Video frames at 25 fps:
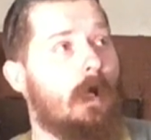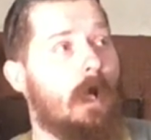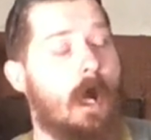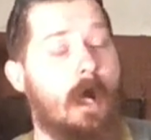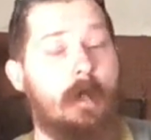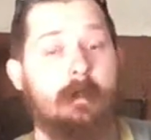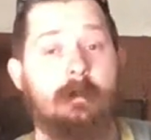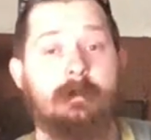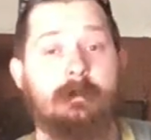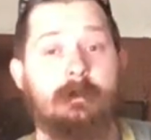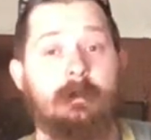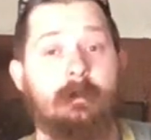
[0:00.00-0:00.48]

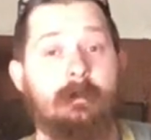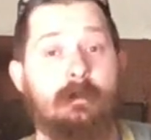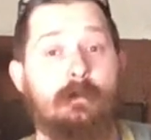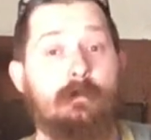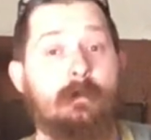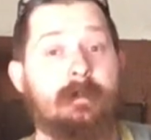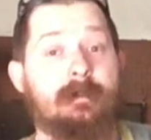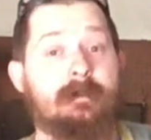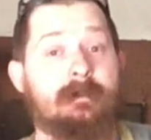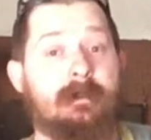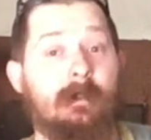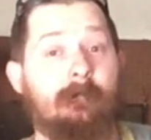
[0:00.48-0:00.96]
Honestly, you
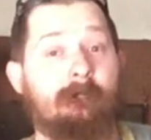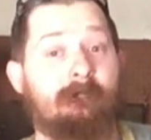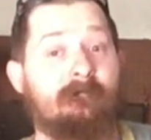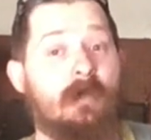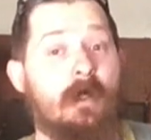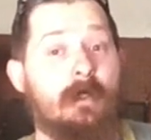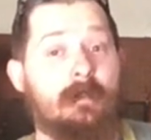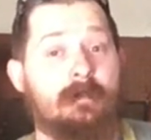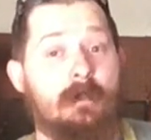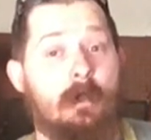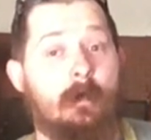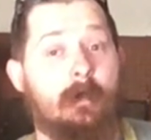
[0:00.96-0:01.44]
can skip
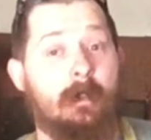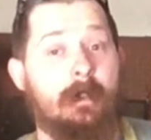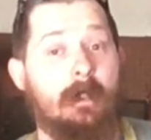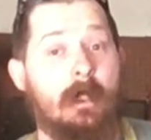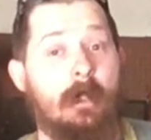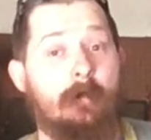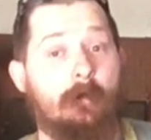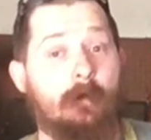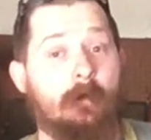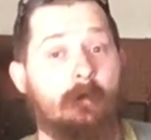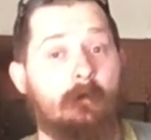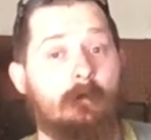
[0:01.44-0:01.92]
flux
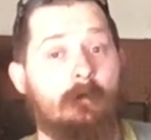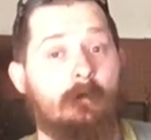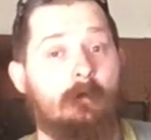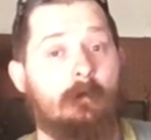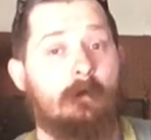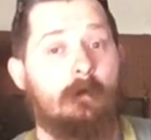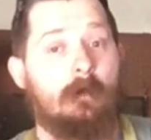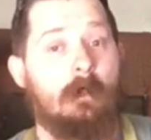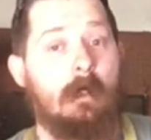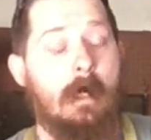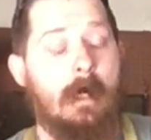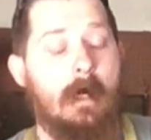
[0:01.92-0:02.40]
altogether.
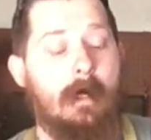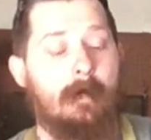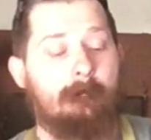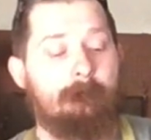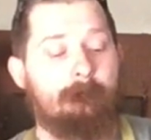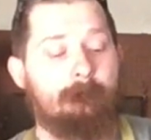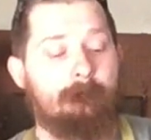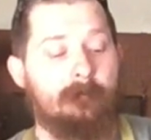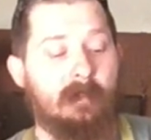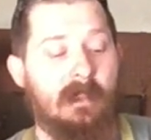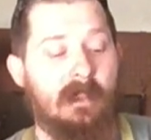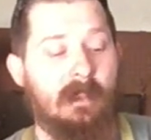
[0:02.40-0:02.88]

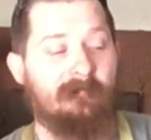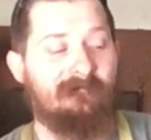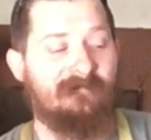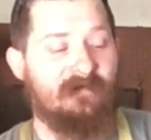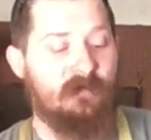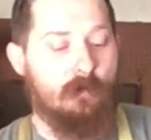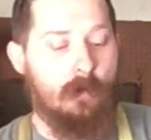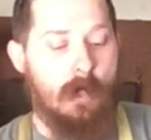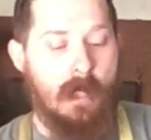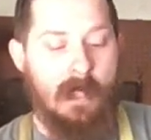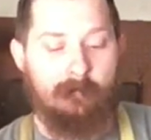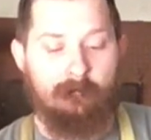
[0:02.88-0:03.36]
If
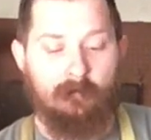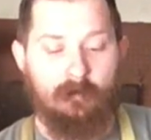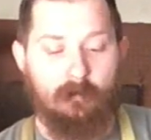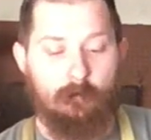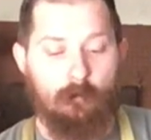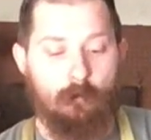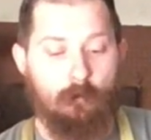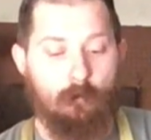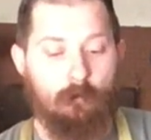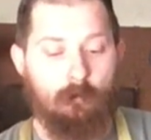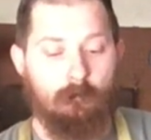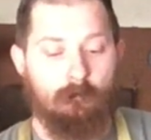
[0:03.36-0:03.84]
you have a
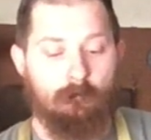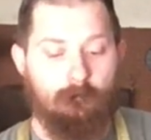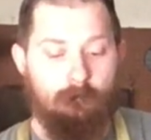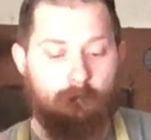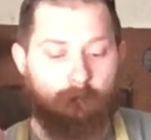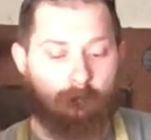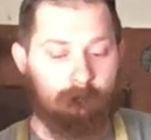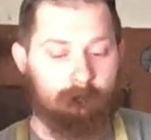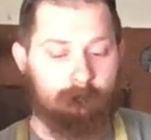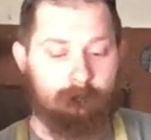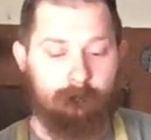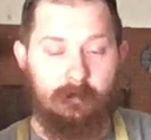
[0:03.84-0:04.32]
little,
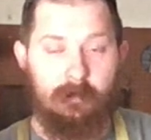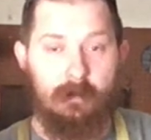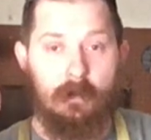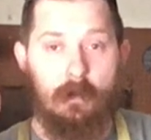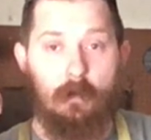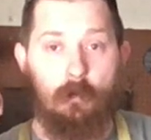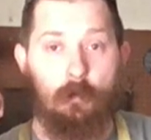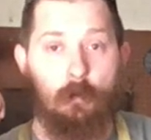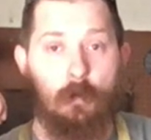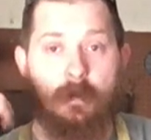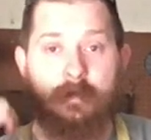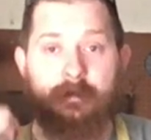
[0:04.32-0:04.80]

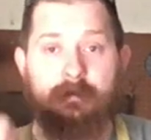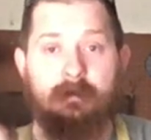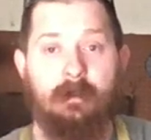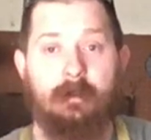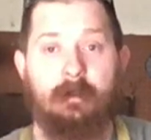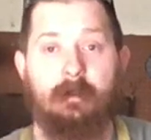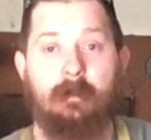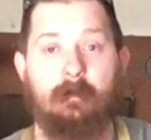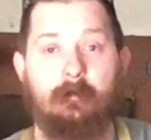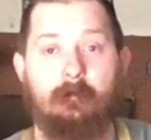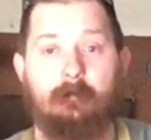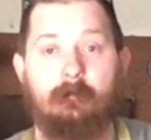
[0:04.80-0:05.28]

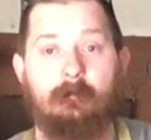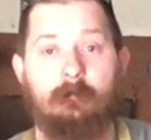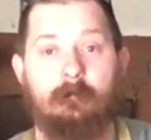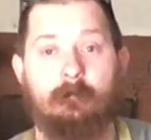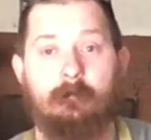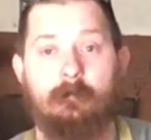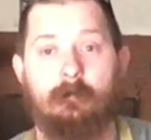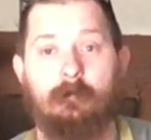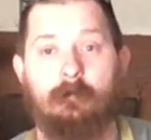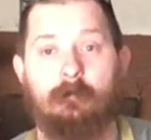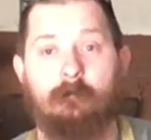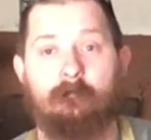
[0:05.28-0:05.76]
1K
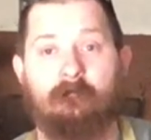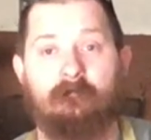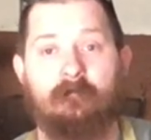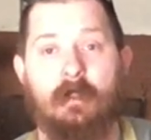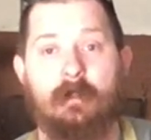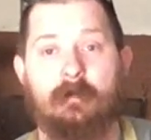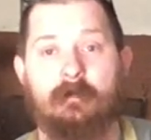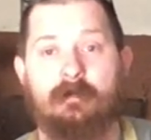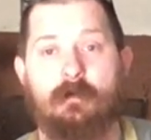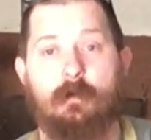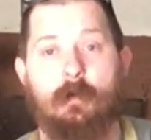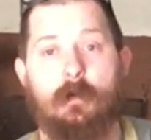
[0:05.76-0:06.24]

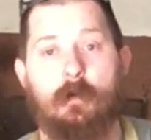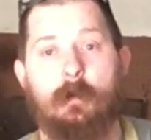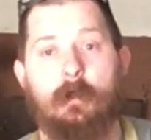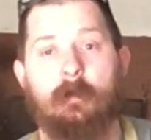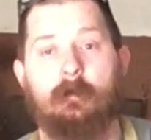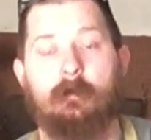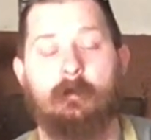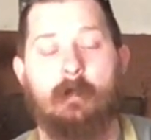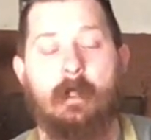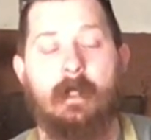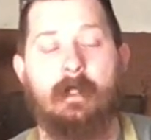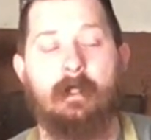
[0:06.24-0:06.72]
flux core
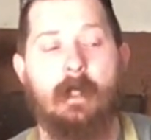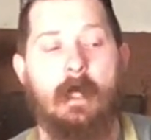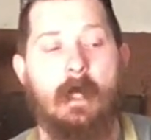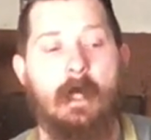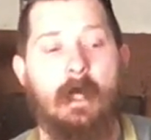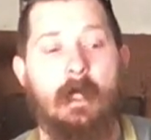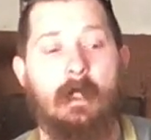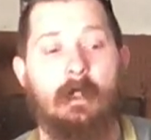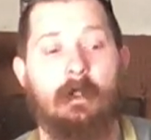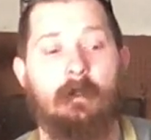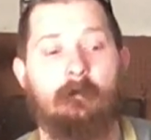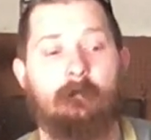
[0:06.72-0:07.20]
welder like
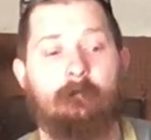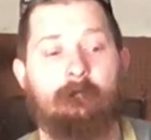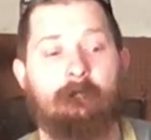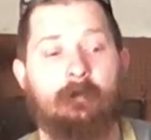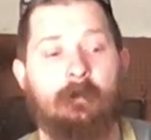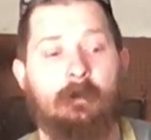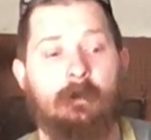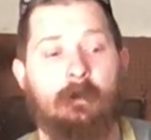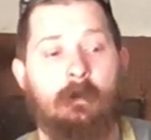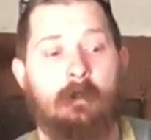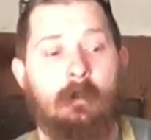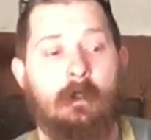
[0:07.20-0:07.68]
I have,
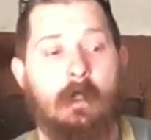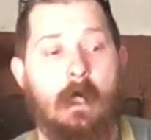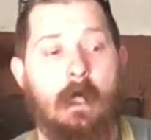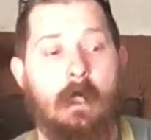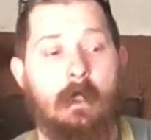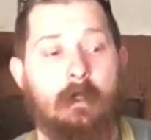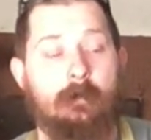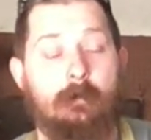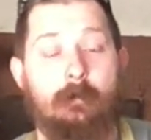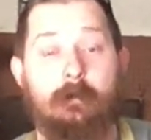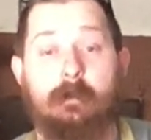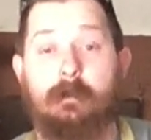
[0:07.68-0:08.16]

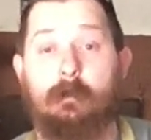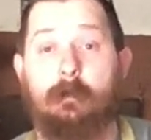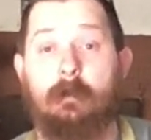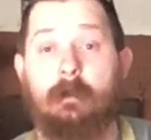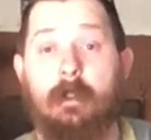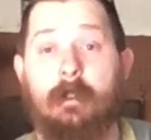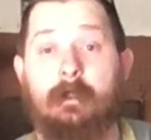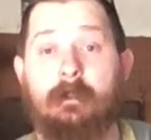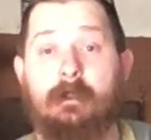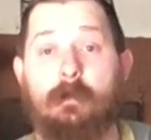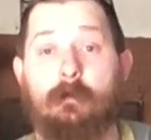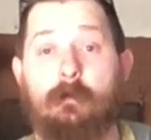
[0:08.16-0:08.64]
you can do
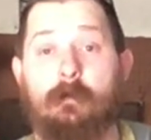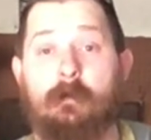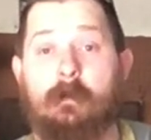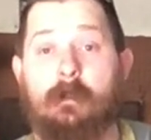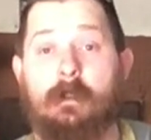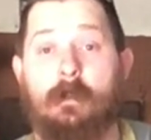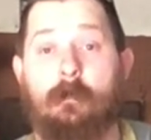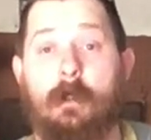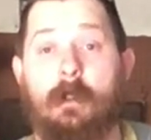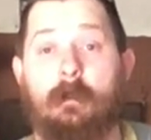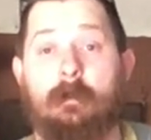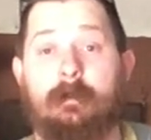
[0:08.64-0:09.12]
it like you were
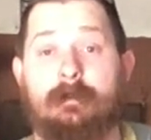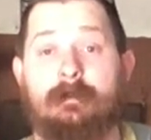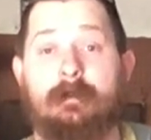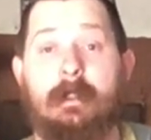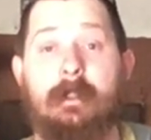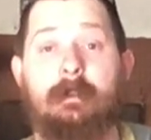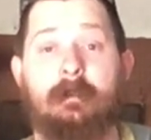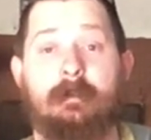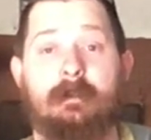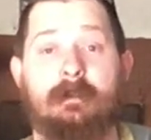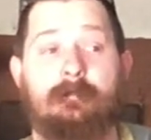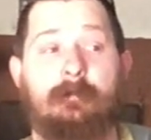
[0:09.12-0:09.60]
going to weld a
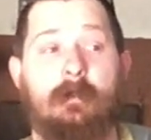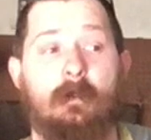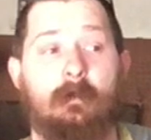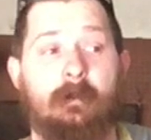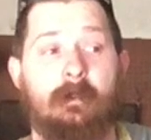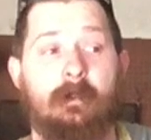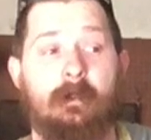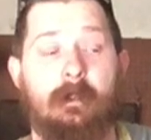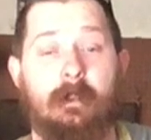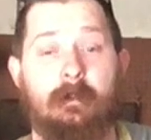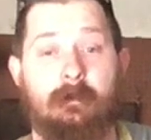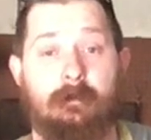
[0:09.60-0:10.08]
stainless
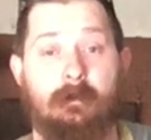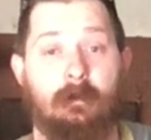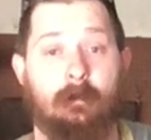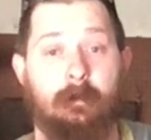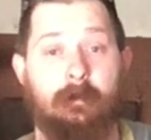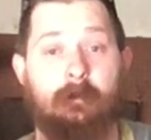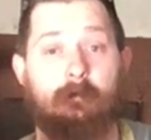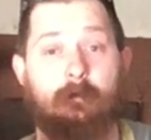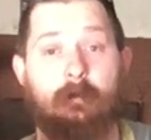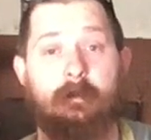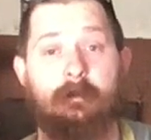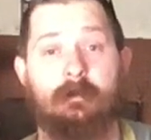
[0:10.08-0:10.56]
fillet. You can
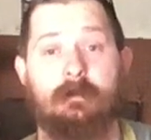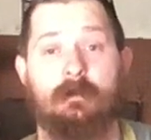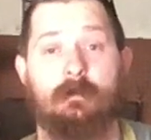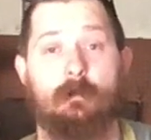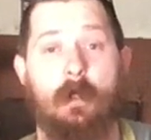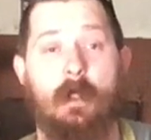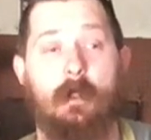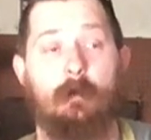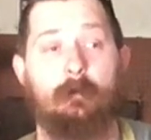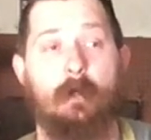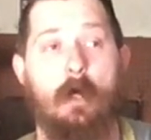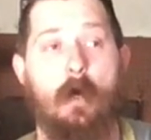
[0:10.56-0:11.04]
literally just
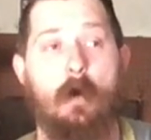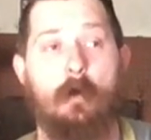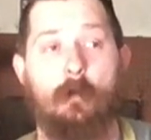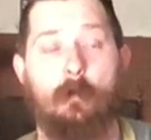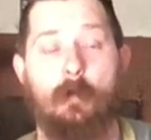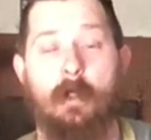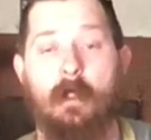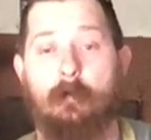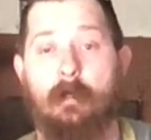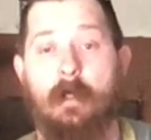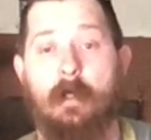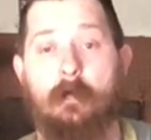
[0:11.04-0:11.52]
weld all
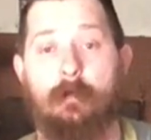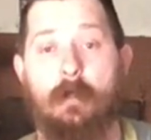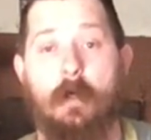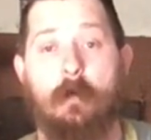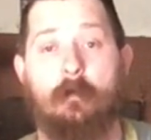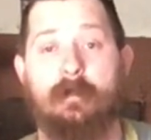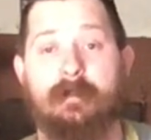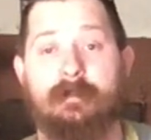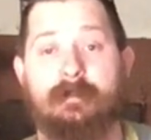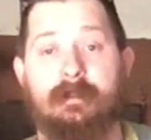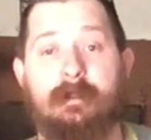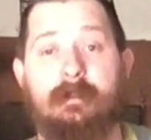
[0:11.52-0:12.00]
the way around on
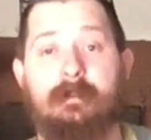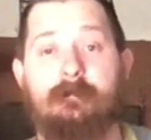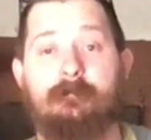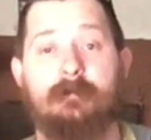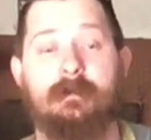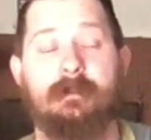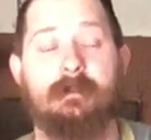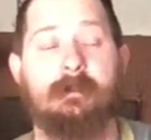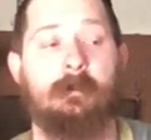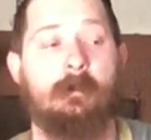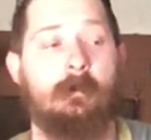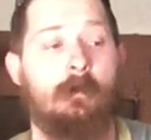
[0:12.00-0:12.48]
the
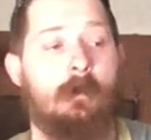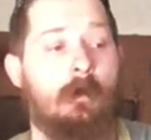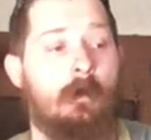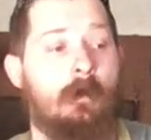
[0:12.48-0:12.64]
seams.